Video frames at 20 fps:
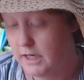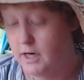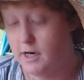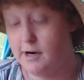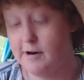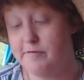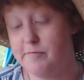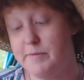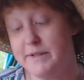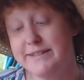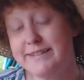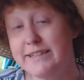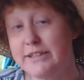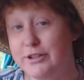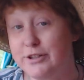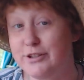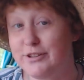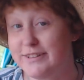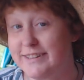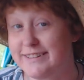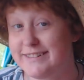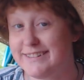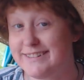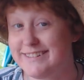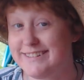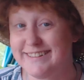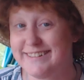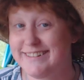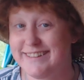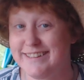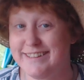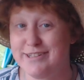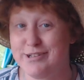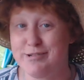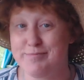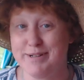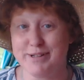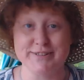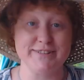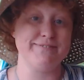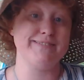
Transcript: of material existence that no amount of